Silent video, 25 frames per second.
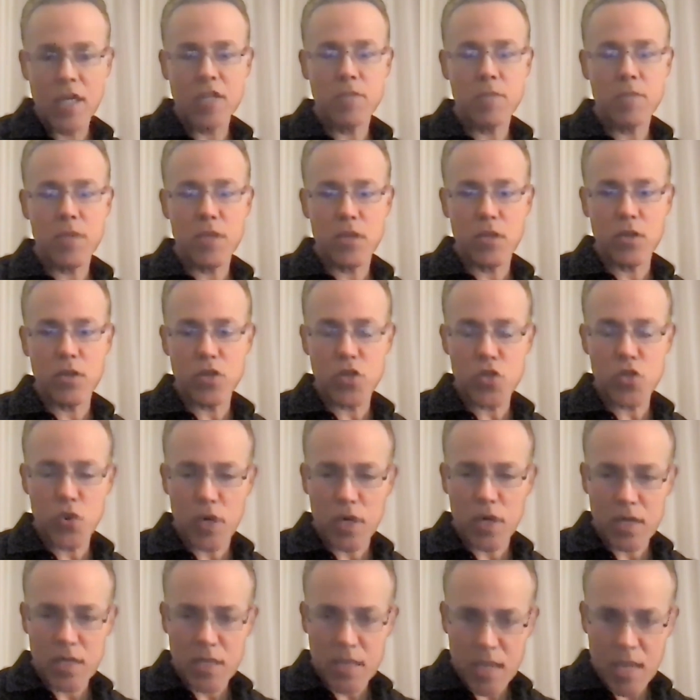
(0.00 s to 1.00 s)
is because you
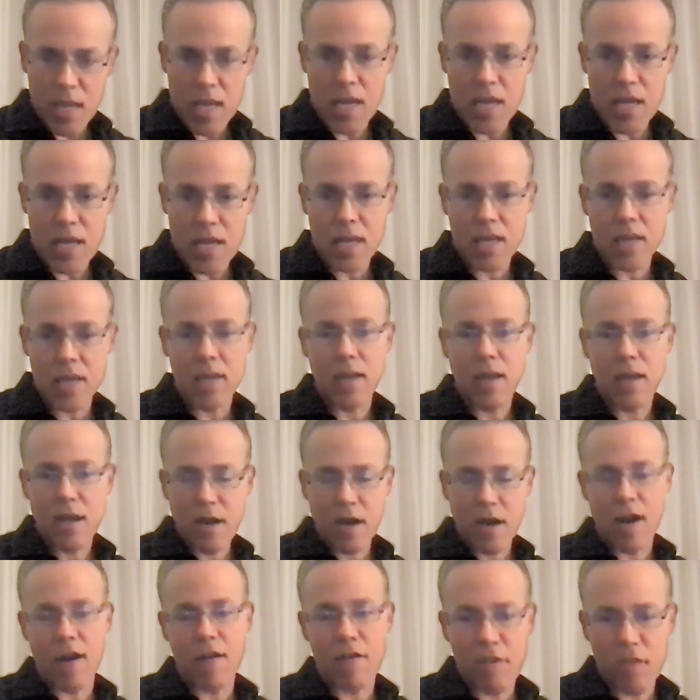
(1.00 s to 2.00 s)
are taking
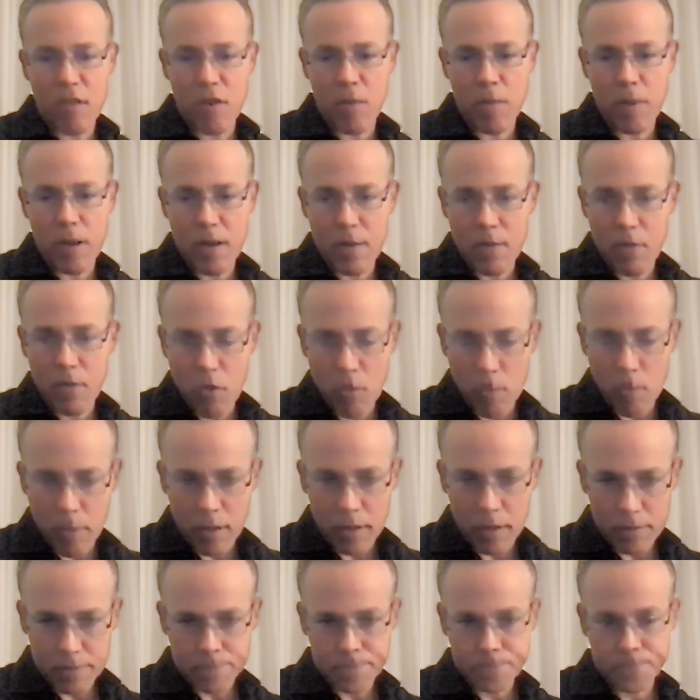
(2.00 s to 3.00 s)
carbidopa
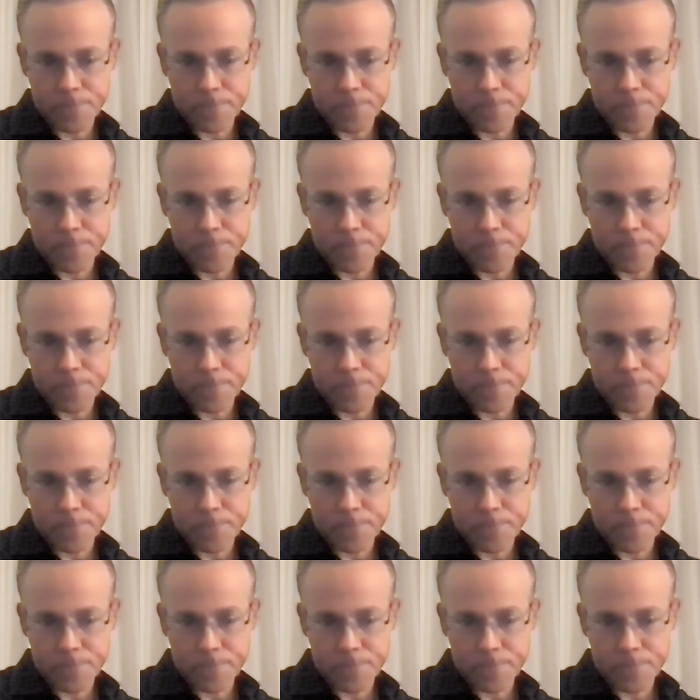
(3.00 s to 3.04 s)
levodopa.